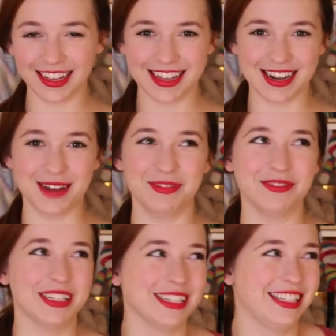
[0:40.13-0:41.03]
I cannot
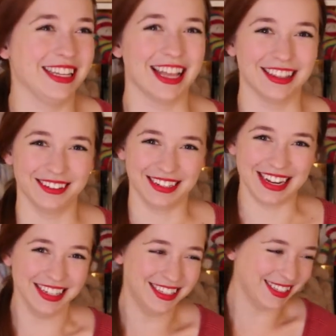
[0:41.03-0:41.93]
believe I just did that little
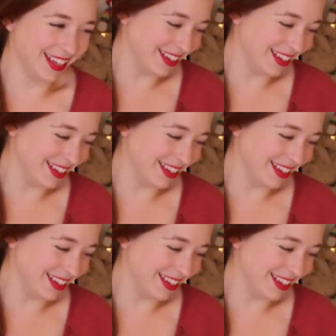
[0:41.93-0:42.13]
dance.